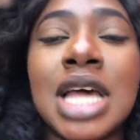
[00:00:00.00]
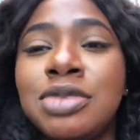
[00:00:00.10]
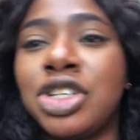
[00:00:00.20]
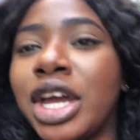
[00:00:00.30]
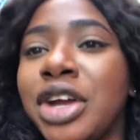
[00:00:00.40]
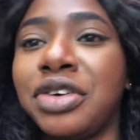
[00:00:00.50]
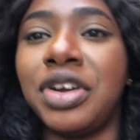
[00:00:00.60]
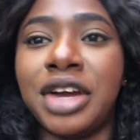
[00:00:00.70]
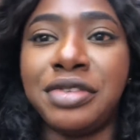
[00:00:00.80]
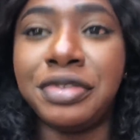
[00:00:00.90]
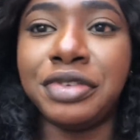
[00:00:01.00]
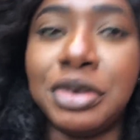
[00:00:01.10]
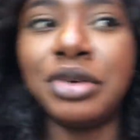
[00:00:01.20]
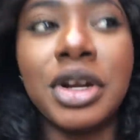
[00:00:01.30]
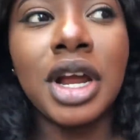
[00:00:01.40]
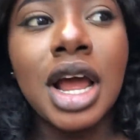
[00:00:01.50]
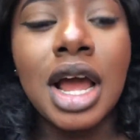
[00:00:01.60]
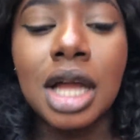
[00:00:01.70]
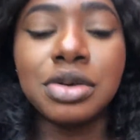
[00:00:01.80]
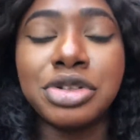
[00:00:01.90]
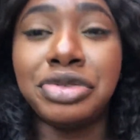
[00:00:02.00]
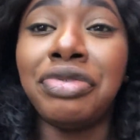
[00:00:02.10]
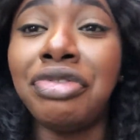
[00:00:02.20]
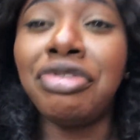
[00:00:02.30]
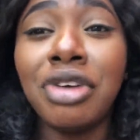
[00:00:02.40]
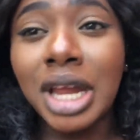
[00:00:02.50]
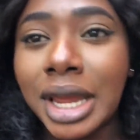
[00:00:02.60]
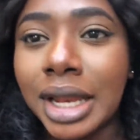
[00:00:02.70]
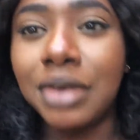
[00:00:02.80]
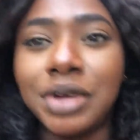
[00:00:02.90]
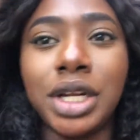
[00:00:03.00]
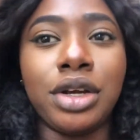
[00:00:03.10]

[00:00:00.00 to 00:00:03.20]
time trying Korean food, and it was really, really